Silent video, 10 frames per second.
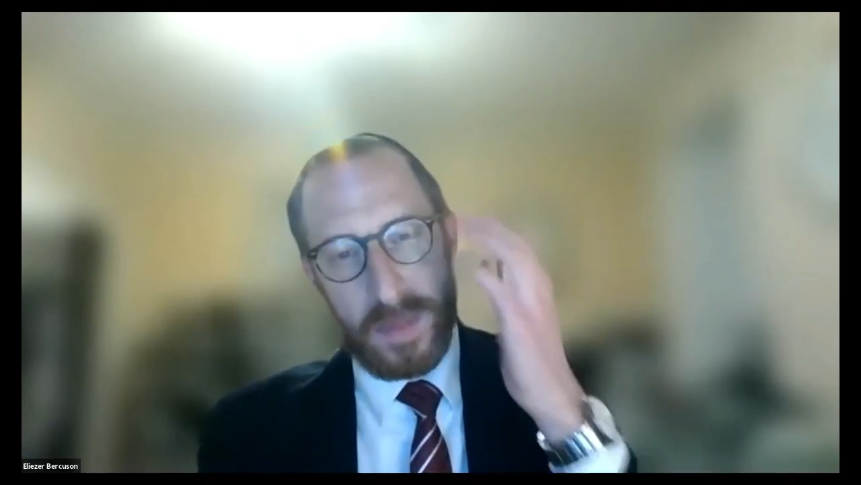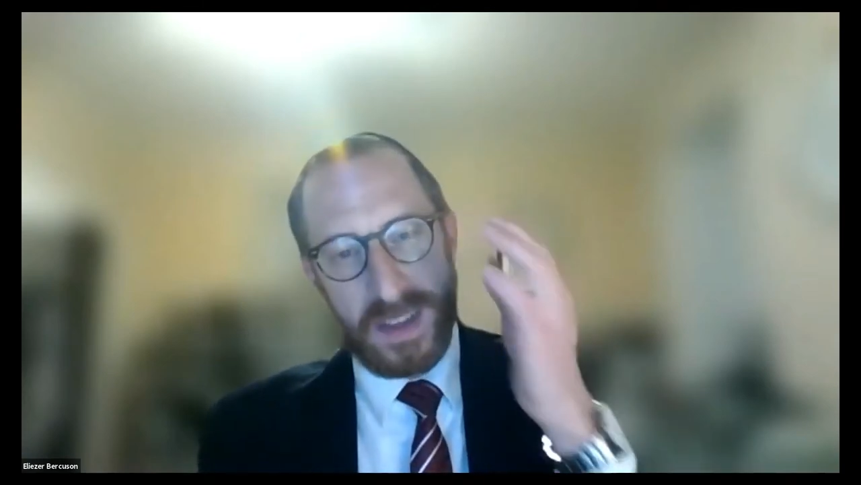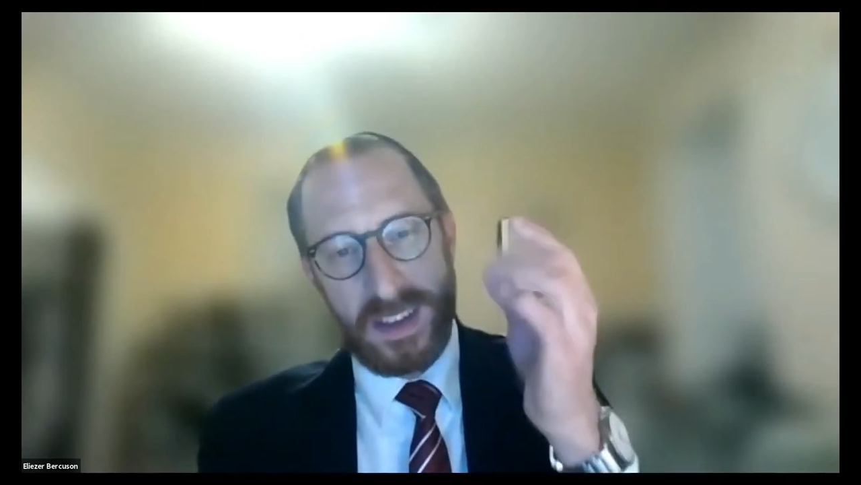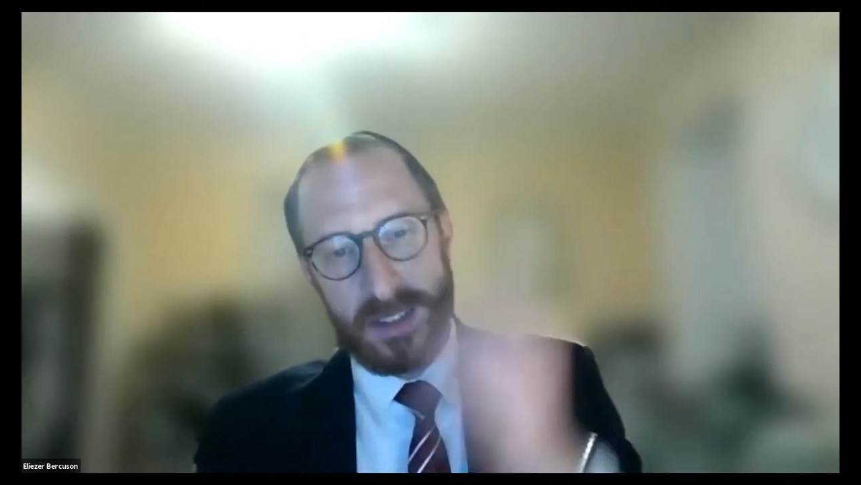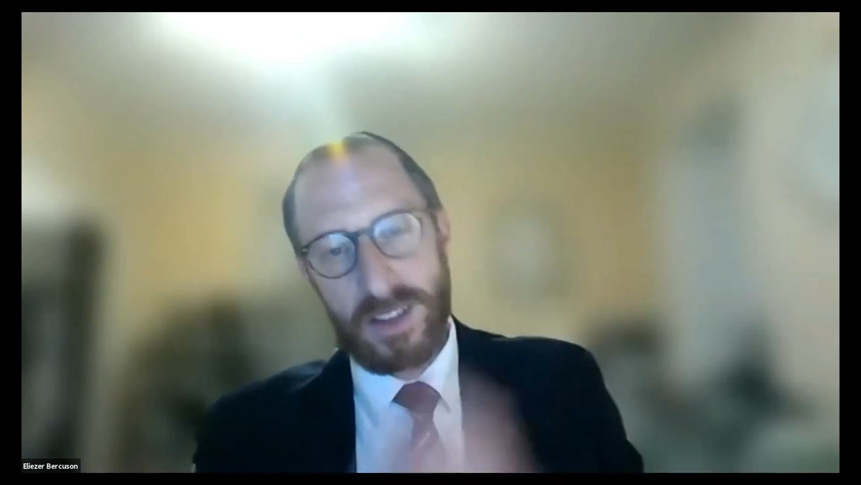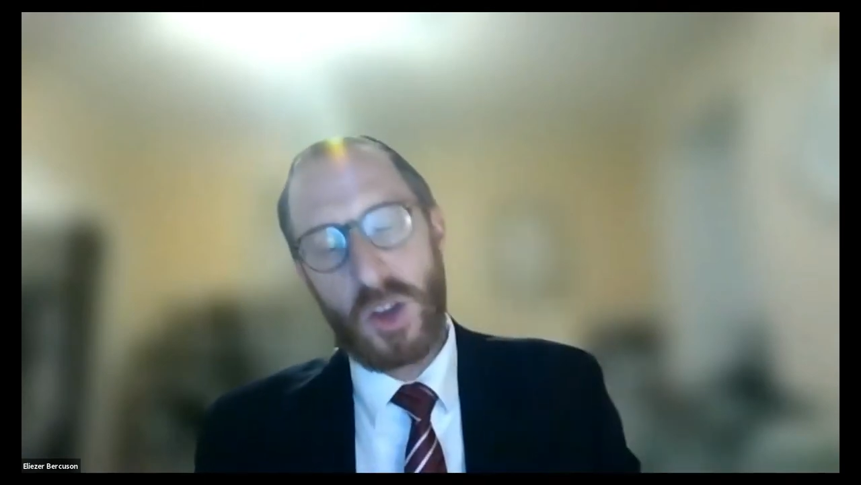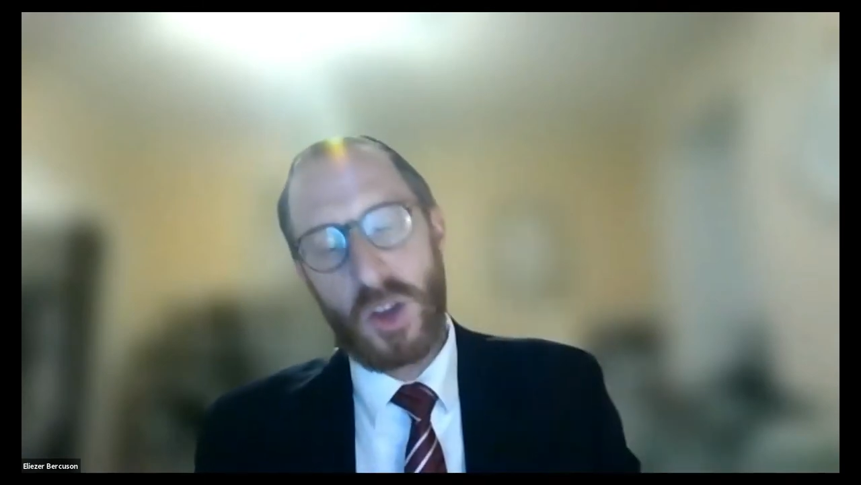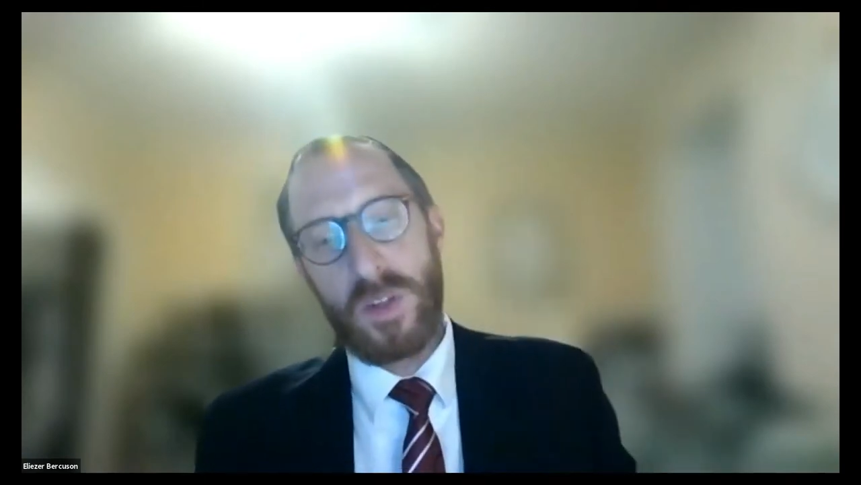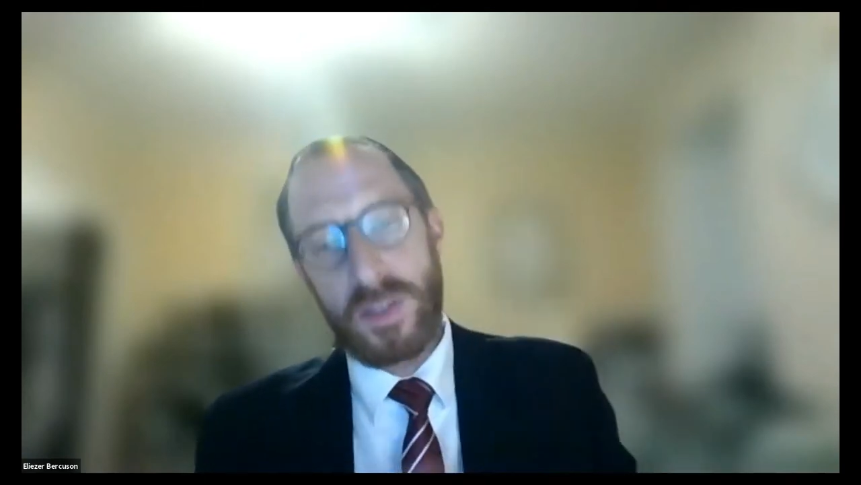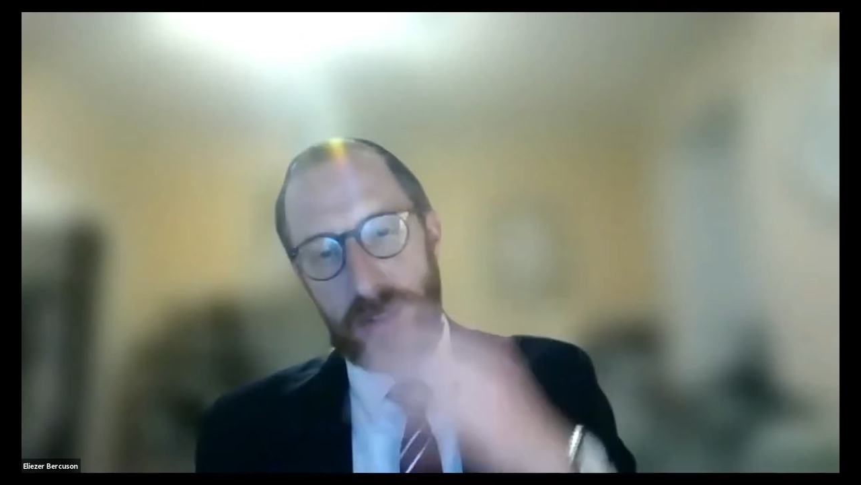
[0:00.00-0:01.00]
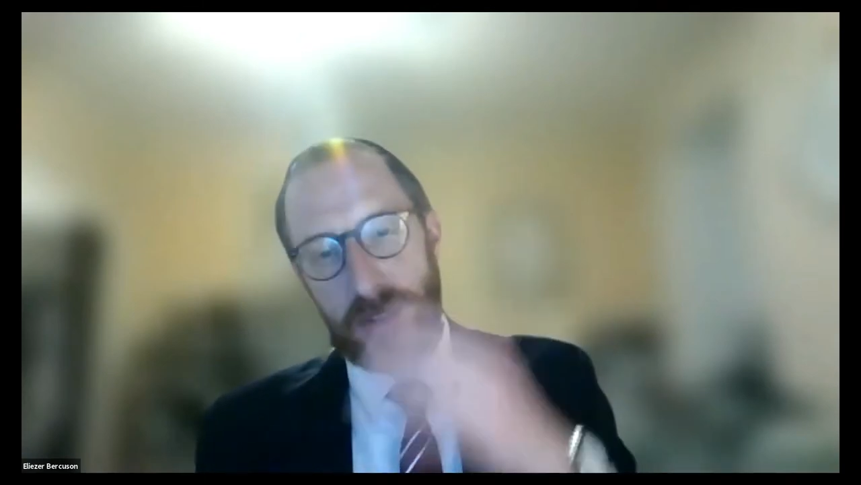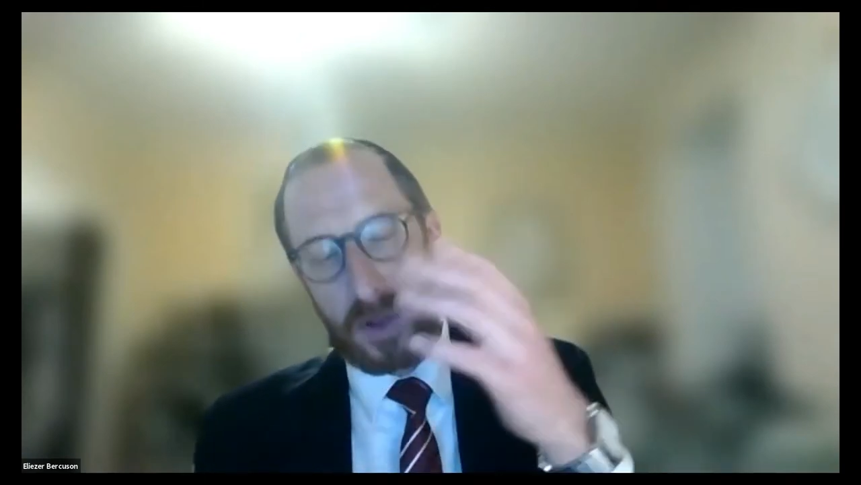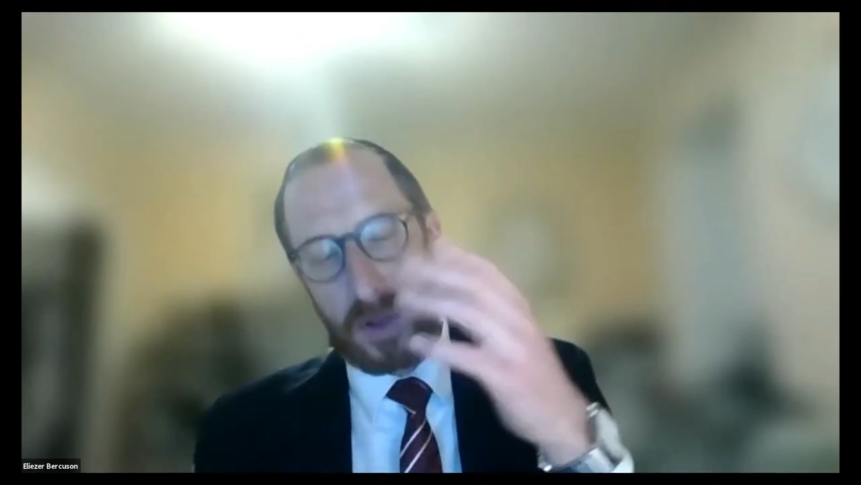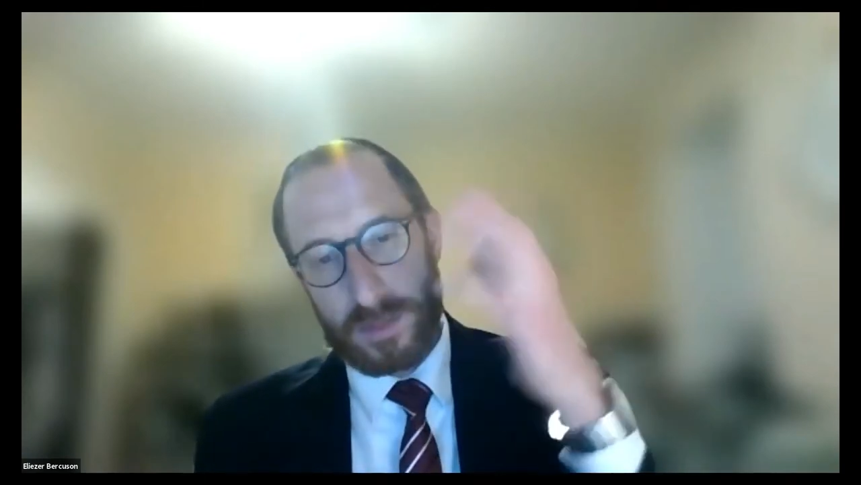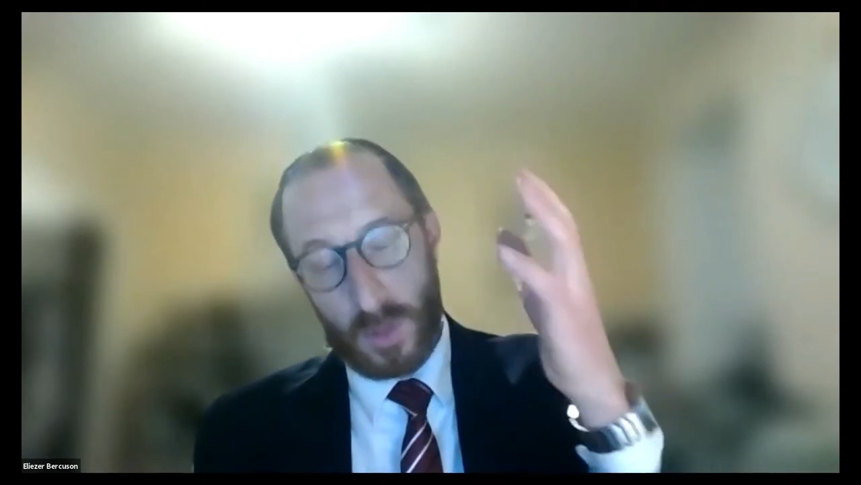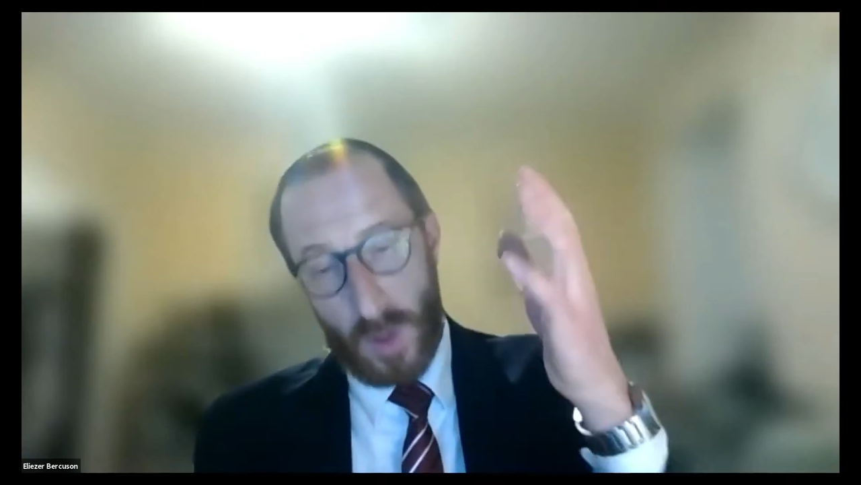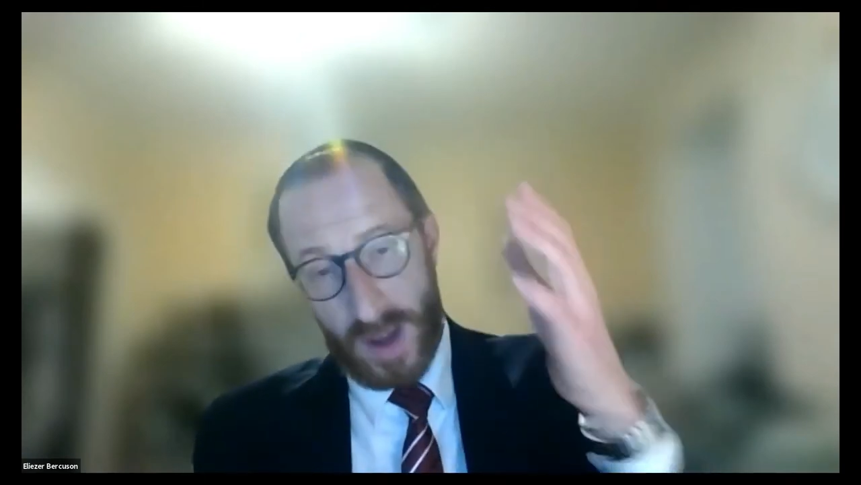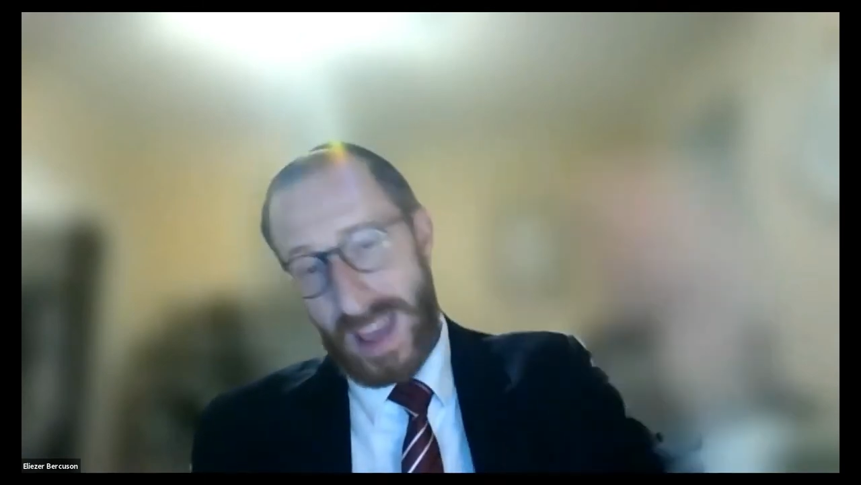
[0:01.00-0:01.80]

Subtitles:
begin with source number one.